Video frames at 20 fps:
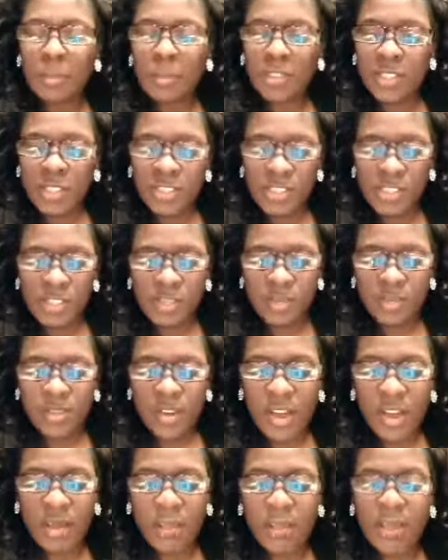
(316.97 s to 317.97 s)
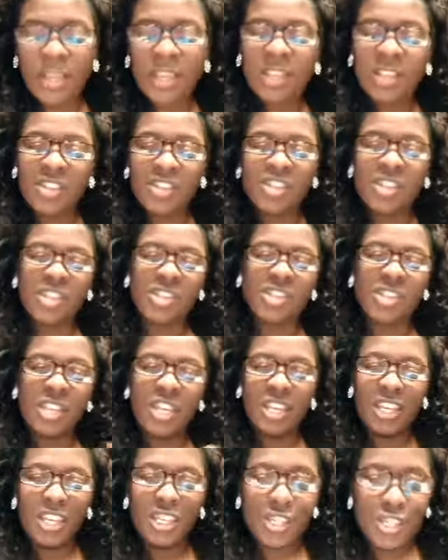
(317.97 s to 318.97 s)
pretentious environment. It's just
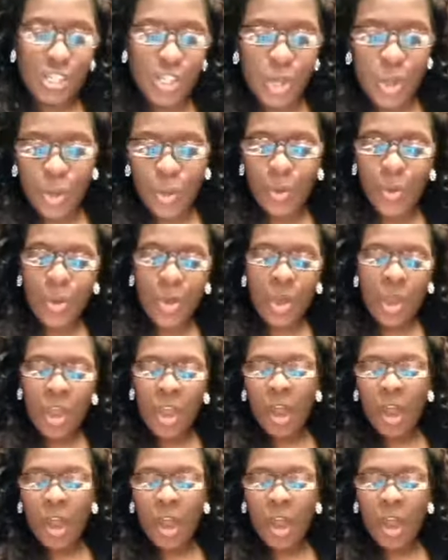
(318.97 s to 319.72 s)
getting to know